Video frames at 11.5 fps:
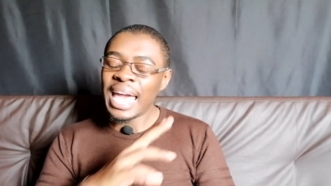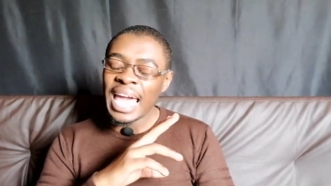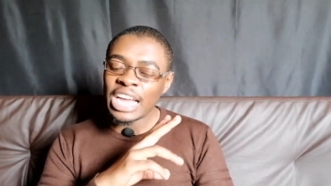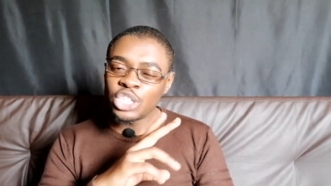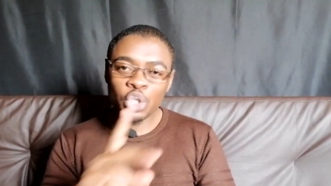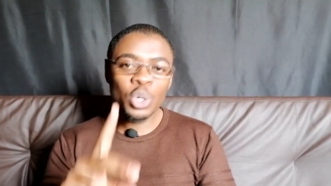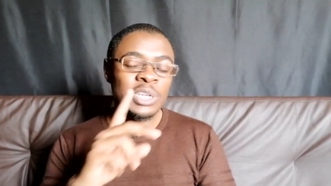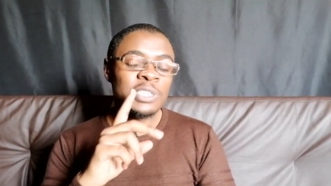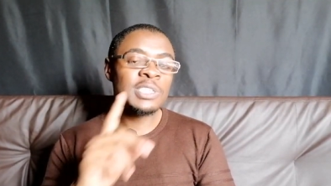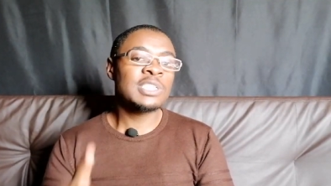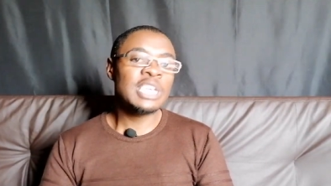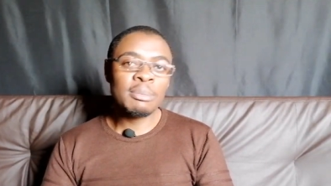it shouldn't
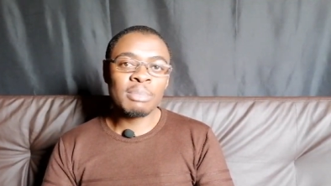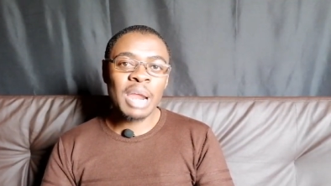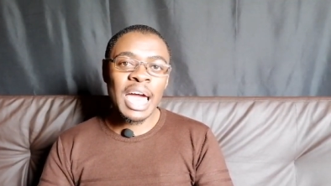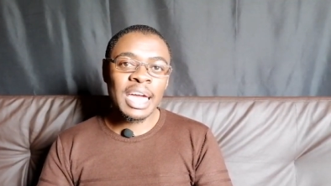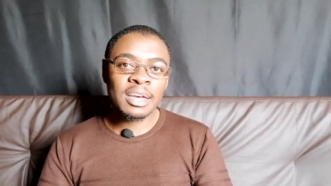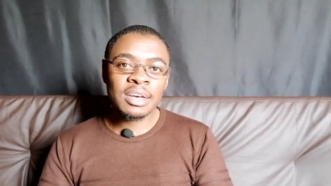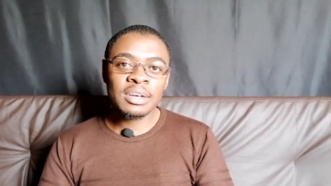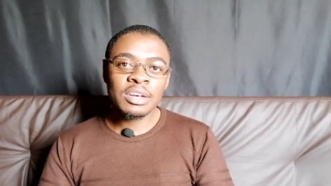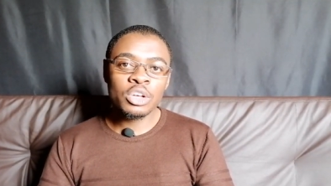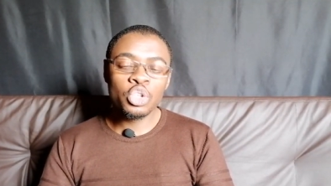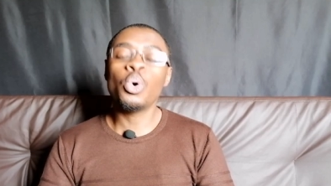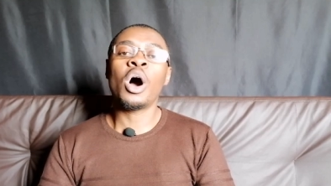seem like
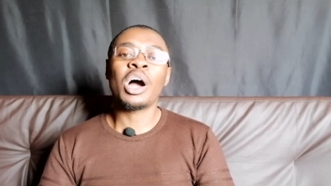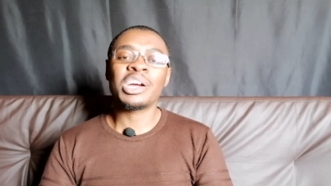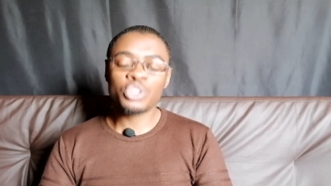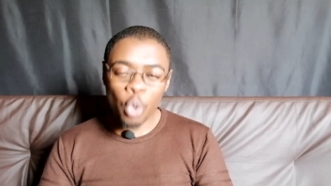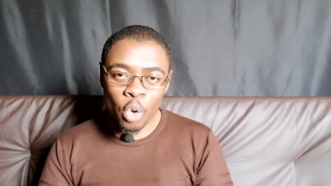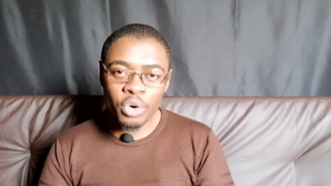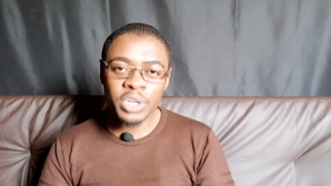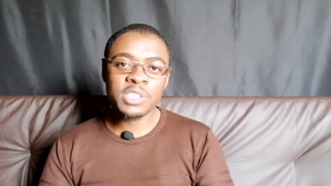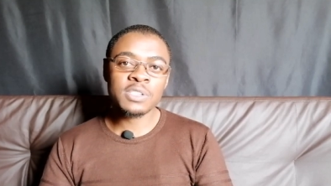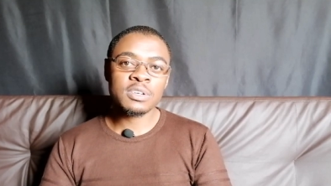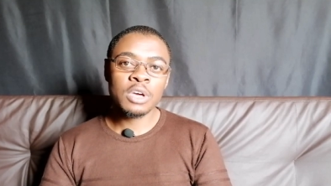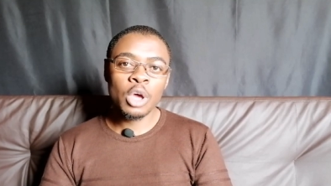you are a
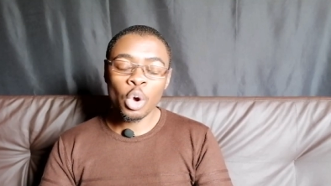tourist.